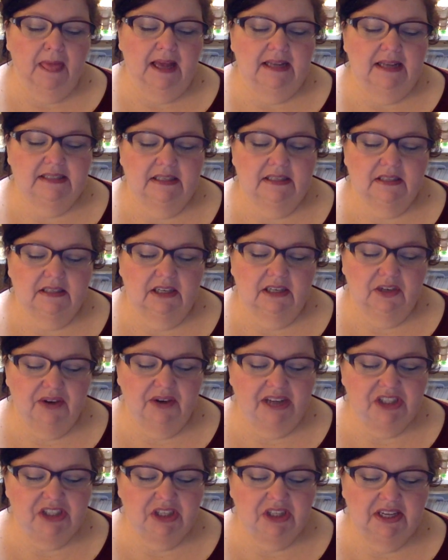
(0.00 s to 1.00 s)
It says,
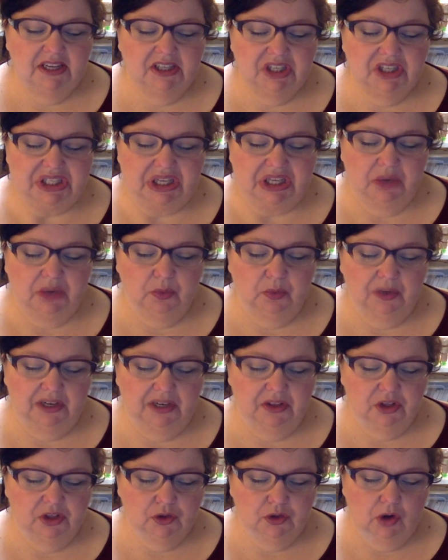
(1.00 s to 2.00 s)
Congratulations on
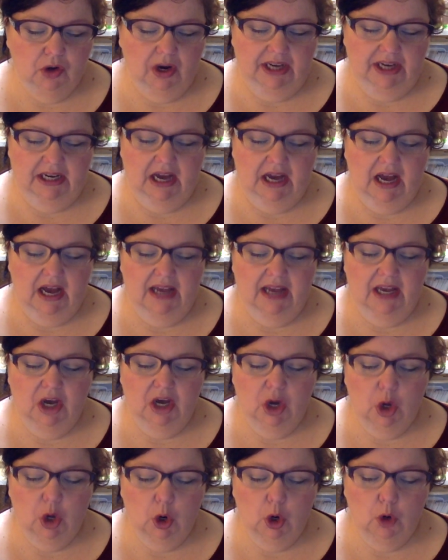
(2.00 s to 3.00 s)
winning the drawing. I
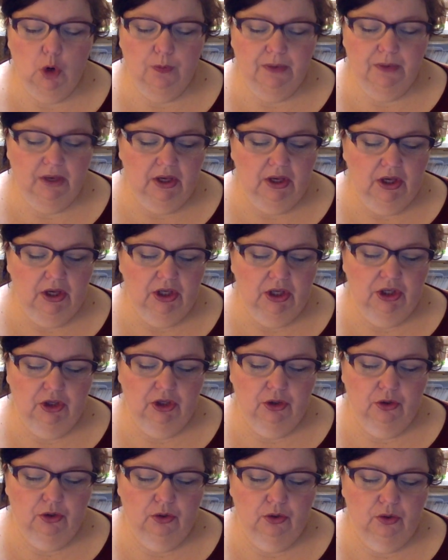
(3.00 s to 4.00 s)
hope
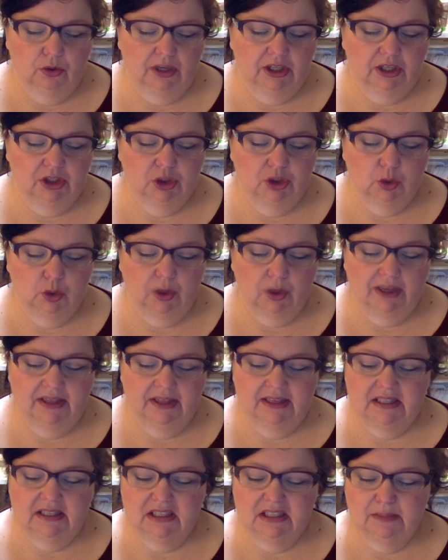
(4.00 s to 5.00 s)
you enjoy
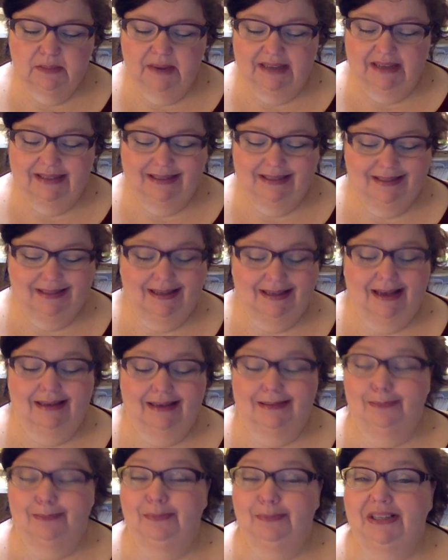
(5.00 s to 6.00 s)
these spices
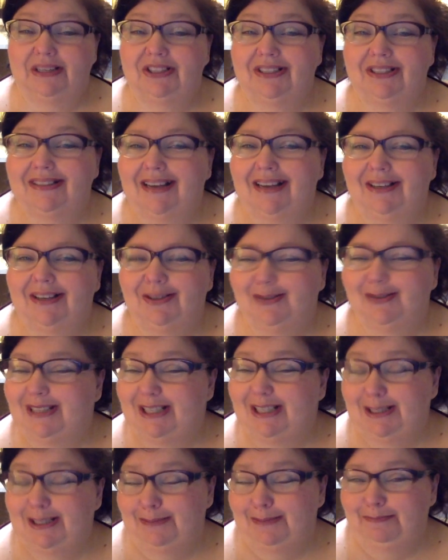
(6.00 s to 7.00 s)
as much as I do.
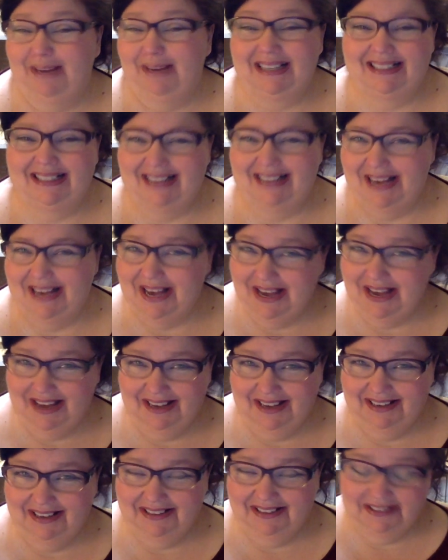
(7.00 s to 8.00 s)
Spicy.
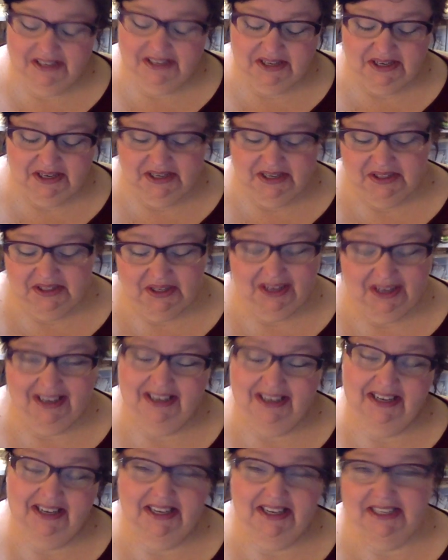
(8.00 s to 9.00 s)
The
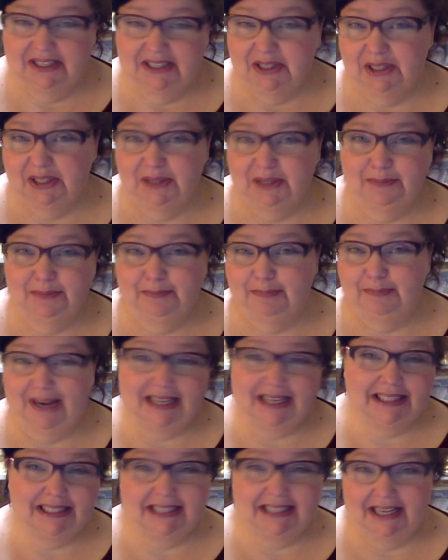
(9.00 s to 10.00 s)
lady is
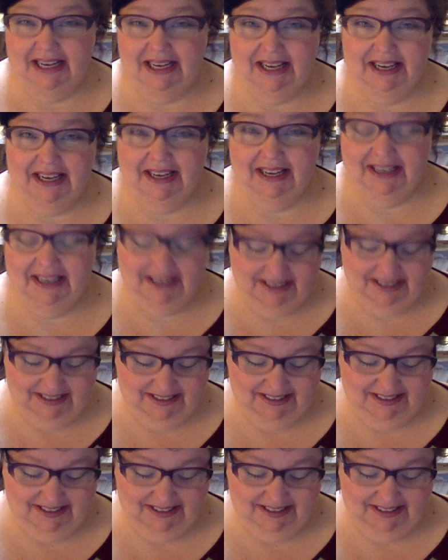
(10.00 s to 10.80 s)
spicy.